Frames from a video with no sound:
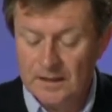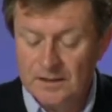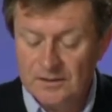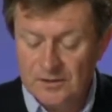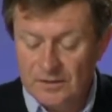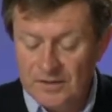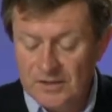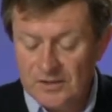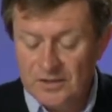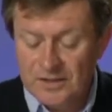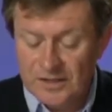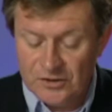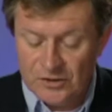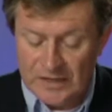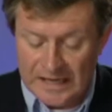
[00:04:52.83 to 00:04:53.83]
So this
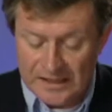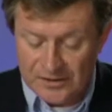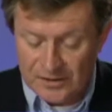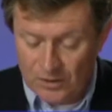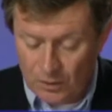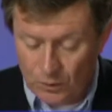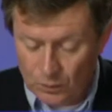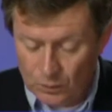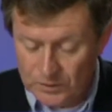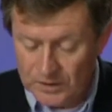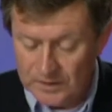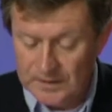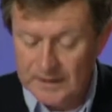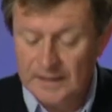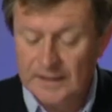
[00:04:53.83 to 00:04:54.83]
condition has to hold,
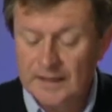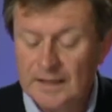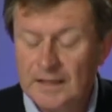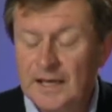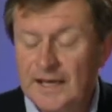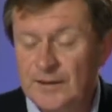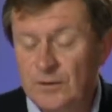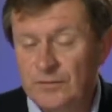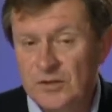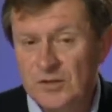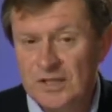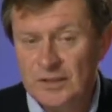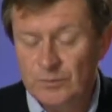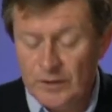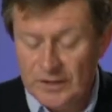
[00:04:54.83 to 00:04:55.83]
and
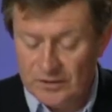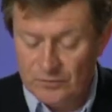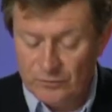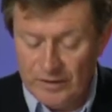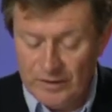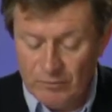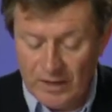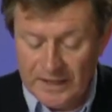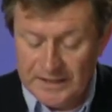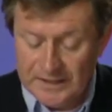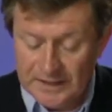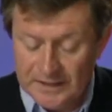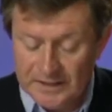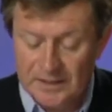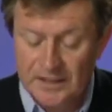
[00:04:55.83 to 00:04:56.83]
obviously we can rewrite
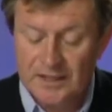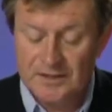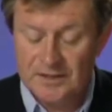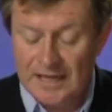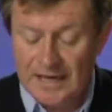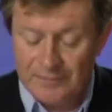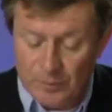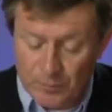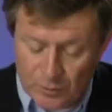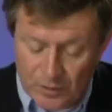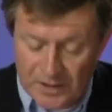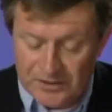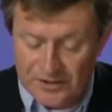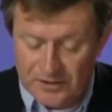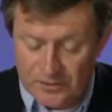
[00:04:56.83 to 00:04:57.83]
it to have the
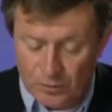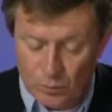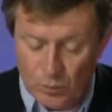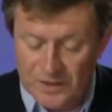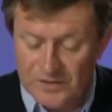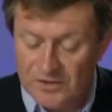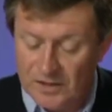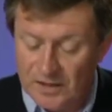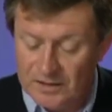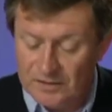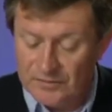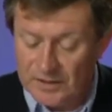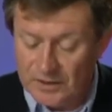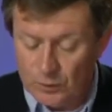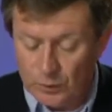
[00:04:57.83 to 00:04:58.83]
prices on one side
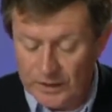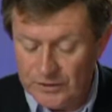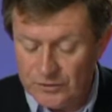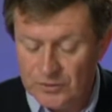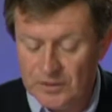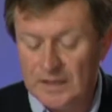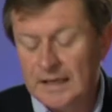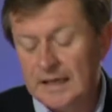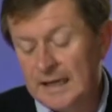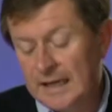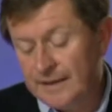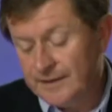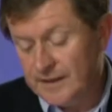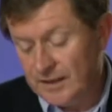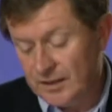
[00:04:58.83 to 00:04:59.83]
of the equation
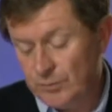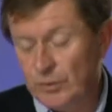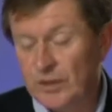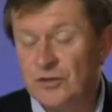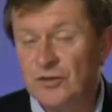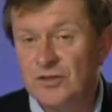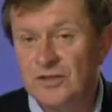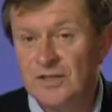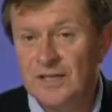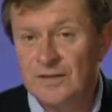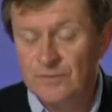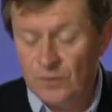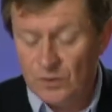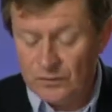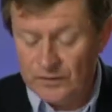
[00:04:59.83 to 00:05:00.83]
and the expressions
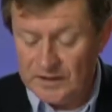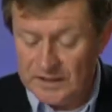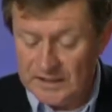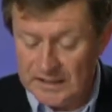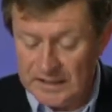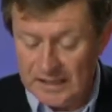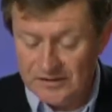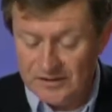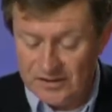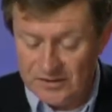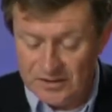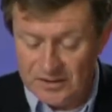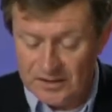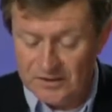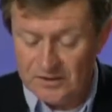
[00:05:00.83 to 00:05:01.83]
involving the
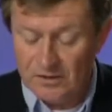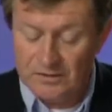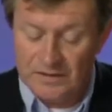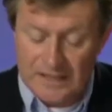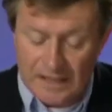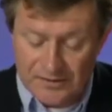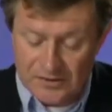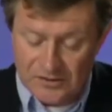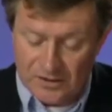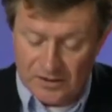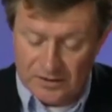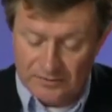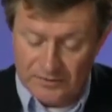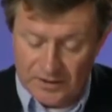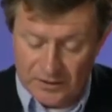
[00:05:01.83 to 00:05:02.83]
elasticities on the other
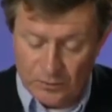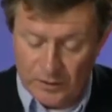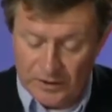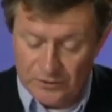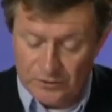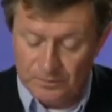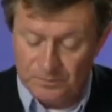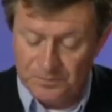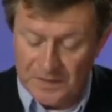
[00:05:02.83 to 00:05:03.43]
side of the equation.